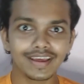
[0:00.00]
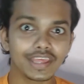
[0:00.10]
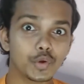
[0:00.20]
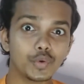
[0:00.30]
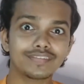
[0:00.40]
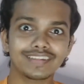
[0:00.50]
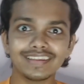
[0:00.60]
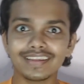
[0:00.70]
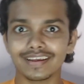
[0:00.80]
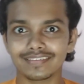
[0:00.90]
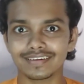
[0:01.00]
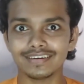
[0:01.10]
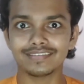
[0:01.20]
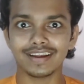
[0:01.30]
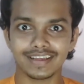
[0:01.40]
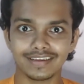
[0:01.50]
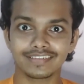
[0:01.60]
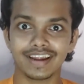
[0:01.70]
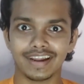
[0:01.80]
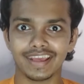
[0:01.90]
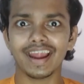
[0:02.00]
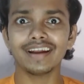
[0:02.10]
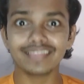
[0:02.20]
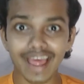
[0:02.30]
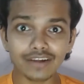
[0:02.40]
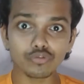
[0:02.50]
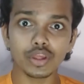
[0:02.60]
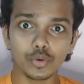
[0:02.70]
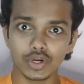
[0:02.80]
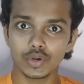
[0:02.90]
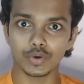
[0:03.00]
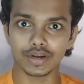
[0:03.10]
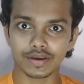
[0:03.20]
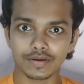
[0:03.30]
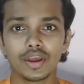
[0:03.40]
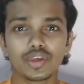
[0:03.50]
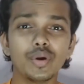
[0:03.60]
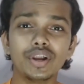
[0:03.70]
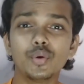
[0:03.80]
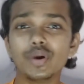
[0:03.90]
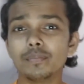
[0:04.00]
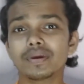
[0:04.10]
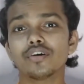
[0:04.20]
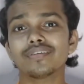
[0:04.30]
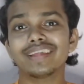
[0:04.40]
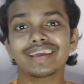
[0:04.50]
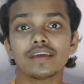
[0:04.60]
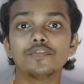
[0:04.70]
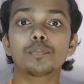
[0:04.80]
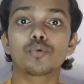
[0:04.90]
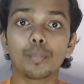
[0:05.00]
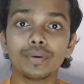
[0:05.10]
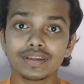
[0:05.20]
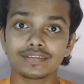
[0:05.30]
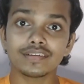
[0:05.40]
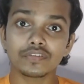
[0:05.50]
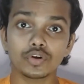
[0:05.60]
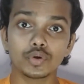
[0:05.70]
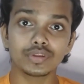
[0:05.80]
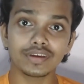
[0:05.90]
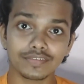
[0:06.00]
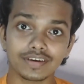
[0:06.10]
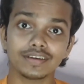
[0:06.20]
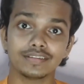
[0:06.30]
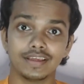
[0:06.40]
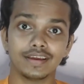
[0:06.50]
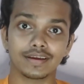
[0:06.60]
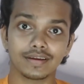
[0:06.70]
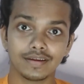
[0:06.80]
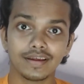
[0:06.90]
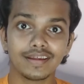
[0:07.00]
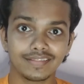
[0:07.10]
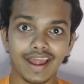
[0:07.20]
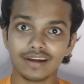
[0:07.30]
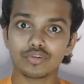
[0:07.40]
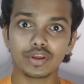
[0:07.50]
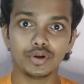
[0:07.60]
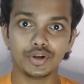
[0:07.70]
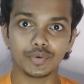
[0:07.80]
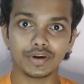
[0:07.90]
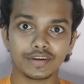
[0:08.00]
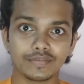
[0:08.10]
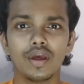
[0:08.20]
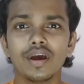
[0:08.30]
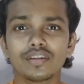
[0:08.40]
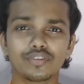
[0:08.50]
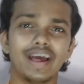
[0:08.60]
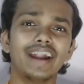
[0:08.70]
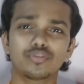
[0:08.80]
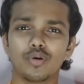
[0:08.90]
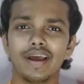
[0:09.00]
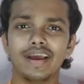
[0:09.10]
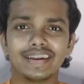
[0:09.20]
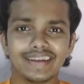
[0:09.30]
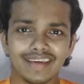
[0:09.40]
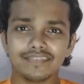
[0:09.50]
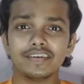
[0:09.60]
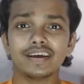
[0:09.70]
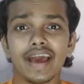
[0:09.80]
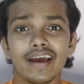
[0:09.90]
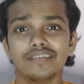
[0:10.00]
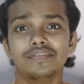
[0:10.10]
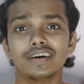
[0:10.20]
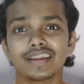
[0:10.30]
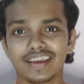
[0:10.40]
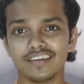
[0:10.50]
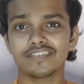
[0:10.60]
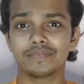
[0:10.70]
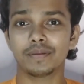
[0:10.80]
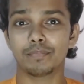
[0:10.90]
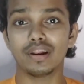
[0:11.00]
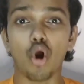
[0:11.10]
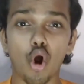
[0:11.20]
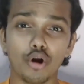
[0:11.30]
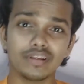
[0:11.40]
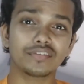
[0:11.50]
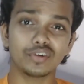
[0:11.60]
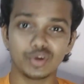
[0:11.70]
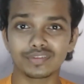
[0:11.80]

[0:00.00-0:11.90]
You would see the results that he is getting and that's why you would do it. You would do it because they give you proper reasons to do the certain thing. That's why you will do it. So that's why never ever give people orders to do